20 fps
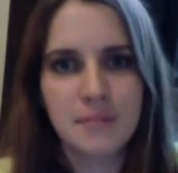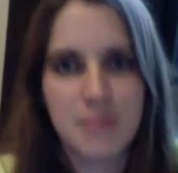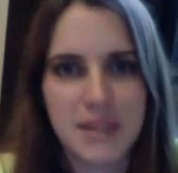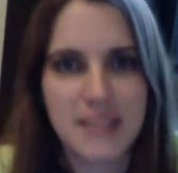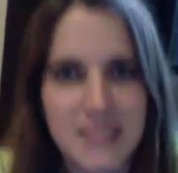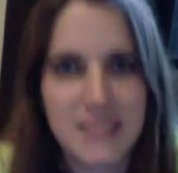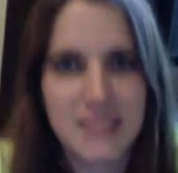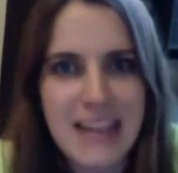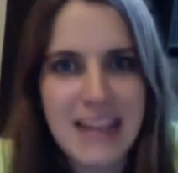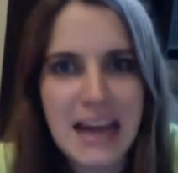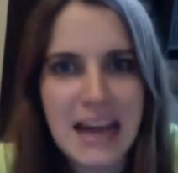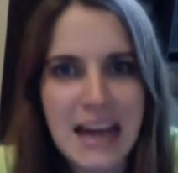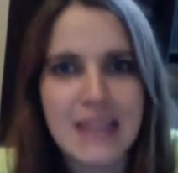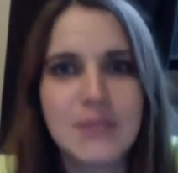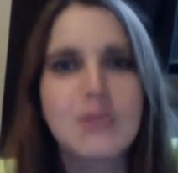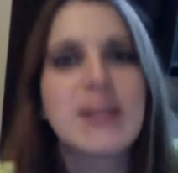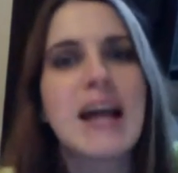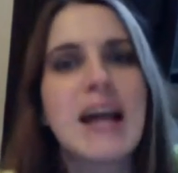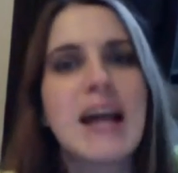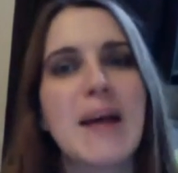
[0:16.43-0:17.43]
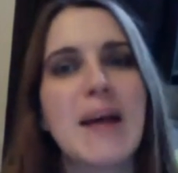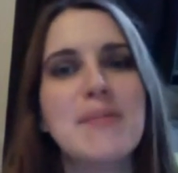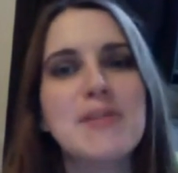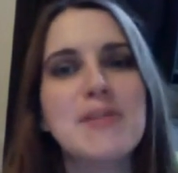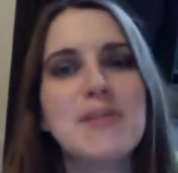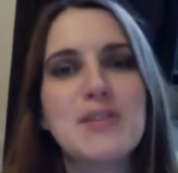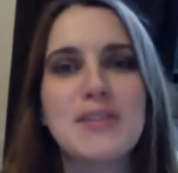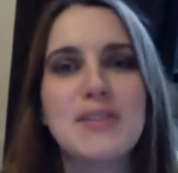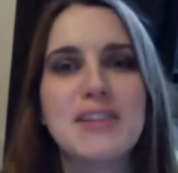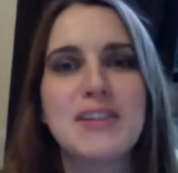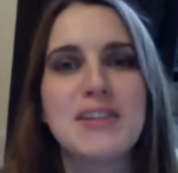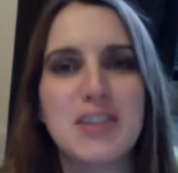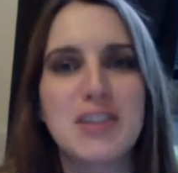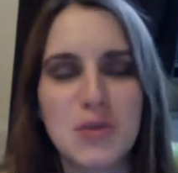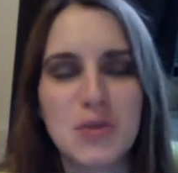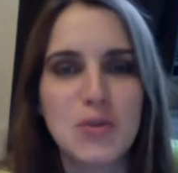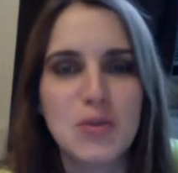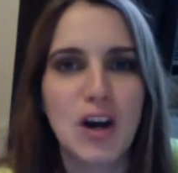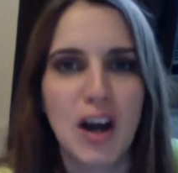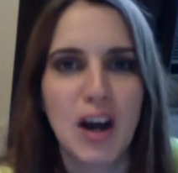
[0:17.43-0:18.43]
Because that's what happened to Miss
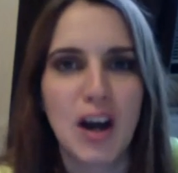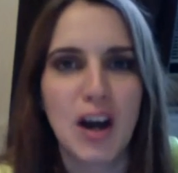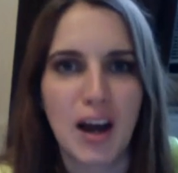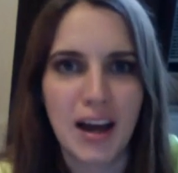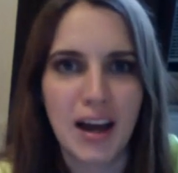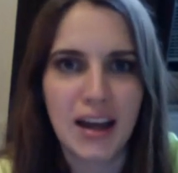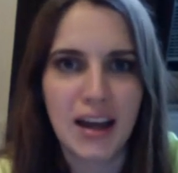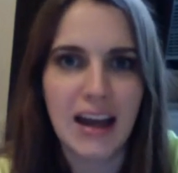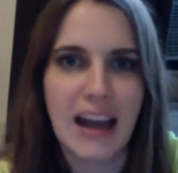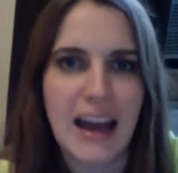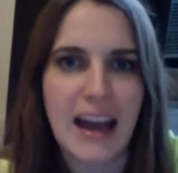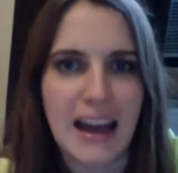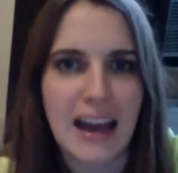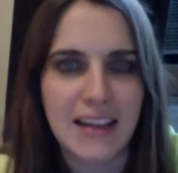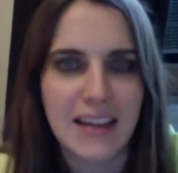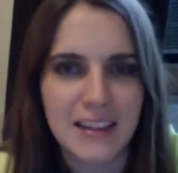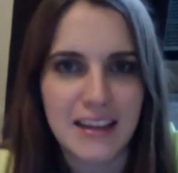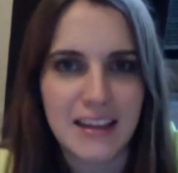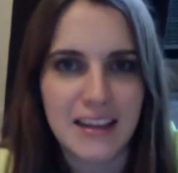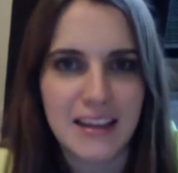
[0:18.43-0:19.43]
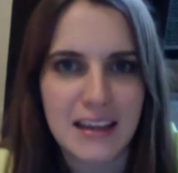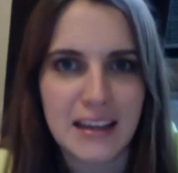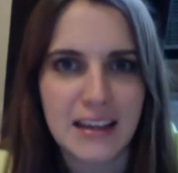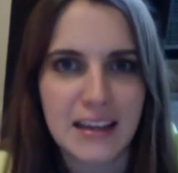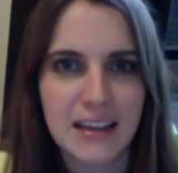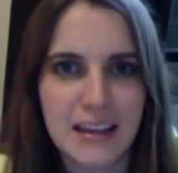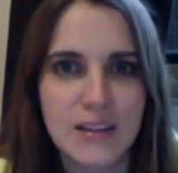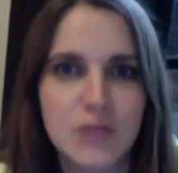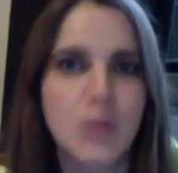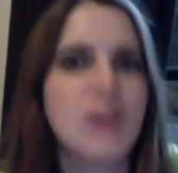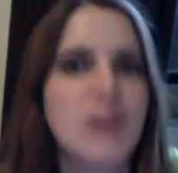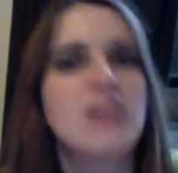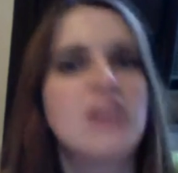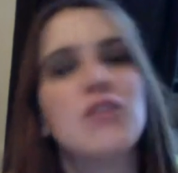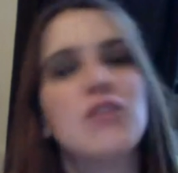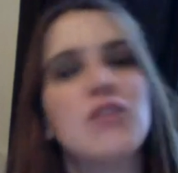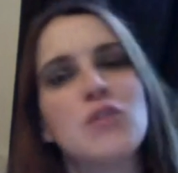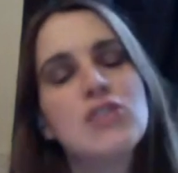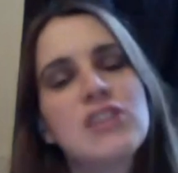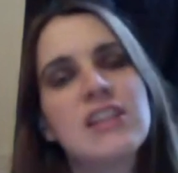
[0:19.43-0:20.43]
Utah at the
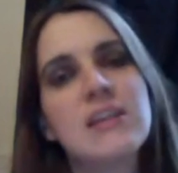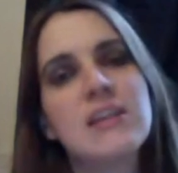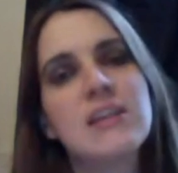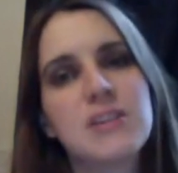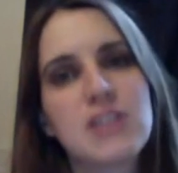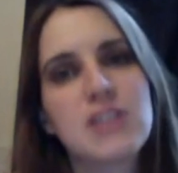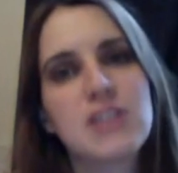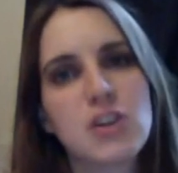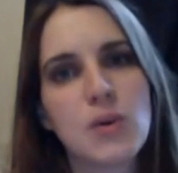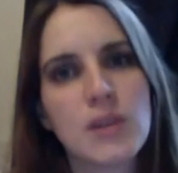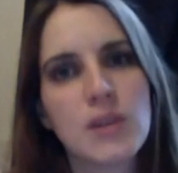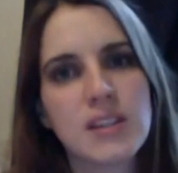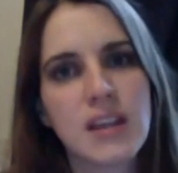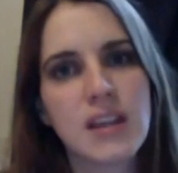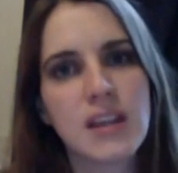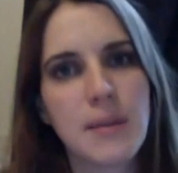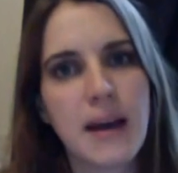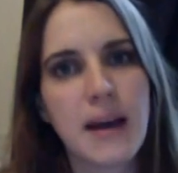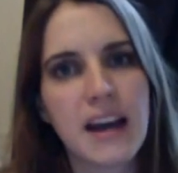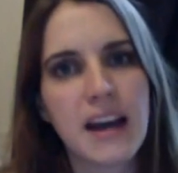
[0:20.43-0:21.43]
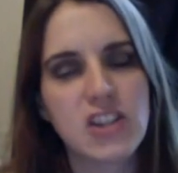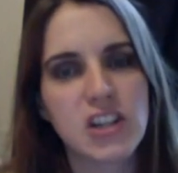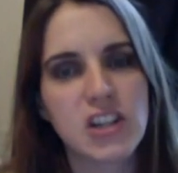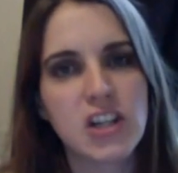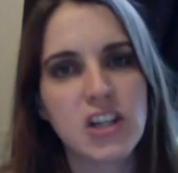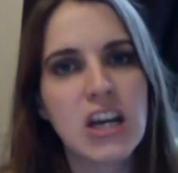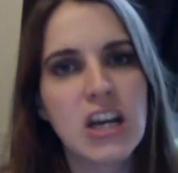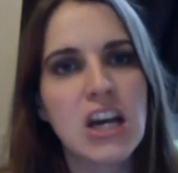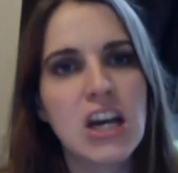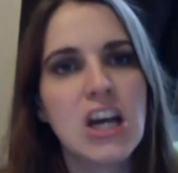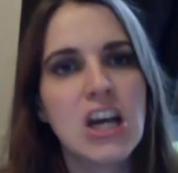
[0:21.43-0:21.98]
2013 Miss USA pageant.